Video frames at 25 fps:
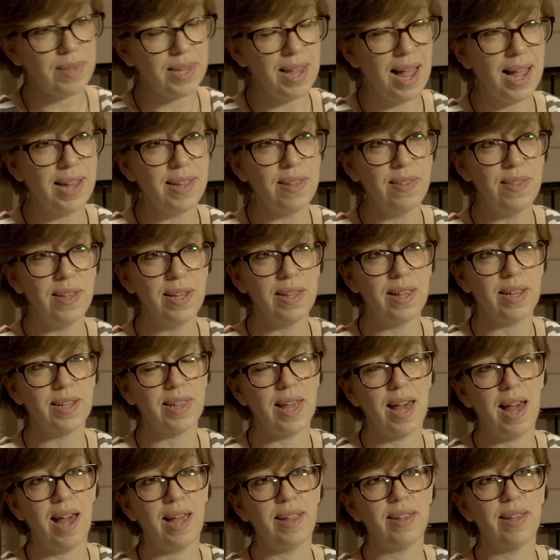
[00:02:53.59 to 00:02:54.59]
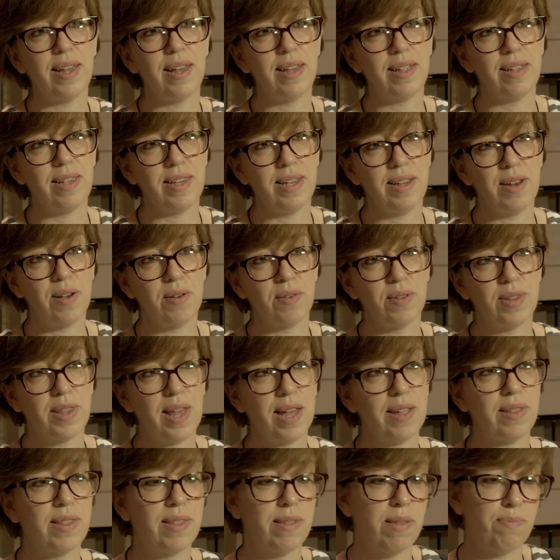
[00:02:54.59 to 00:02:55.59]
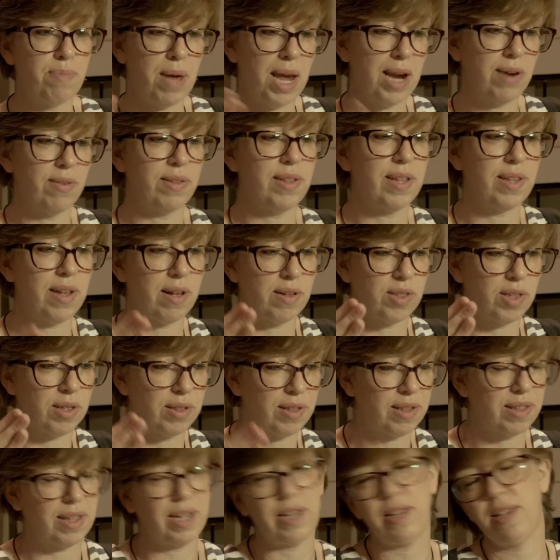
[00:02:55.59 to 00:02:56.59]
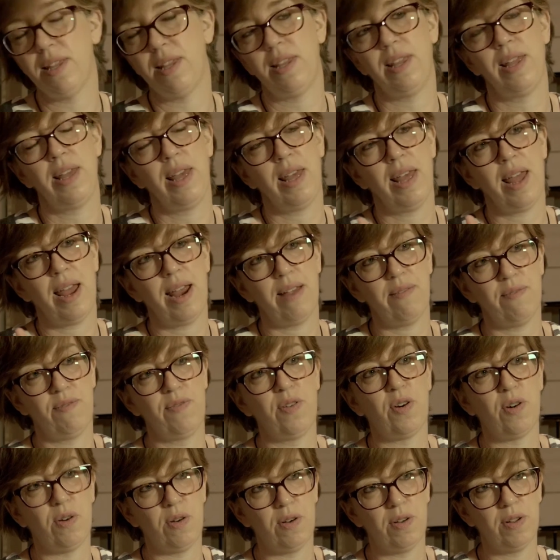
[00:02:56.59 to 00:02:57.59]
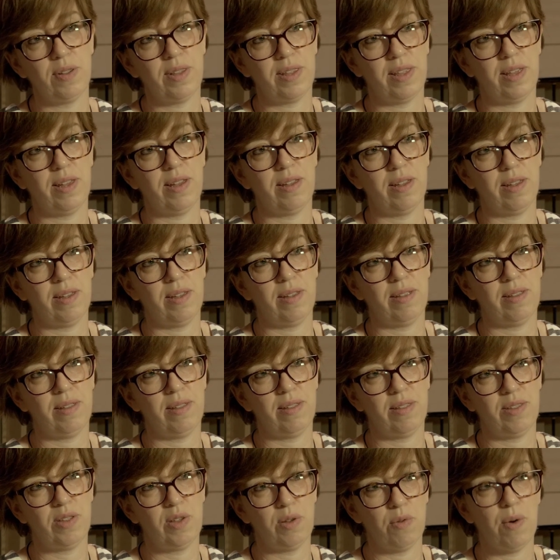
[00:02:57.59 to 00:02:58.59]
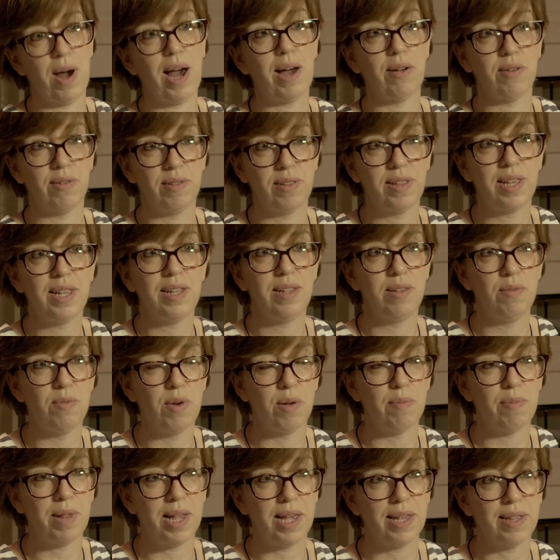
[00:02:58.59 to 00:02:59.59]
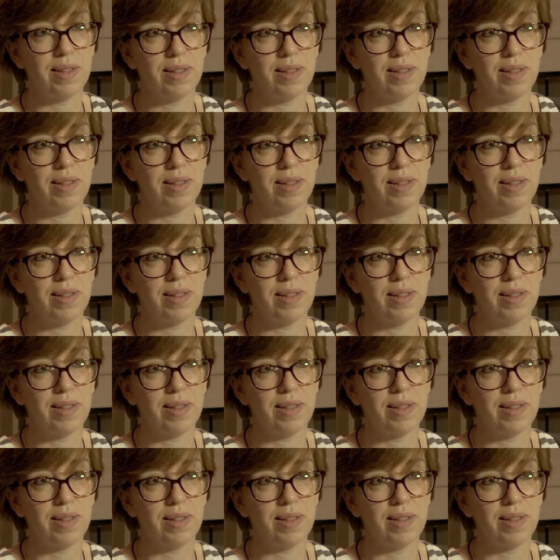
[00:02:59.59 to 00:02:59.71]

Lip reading: anything like that, and you know, that the parents are not just sitting for the 2 hours in the one place.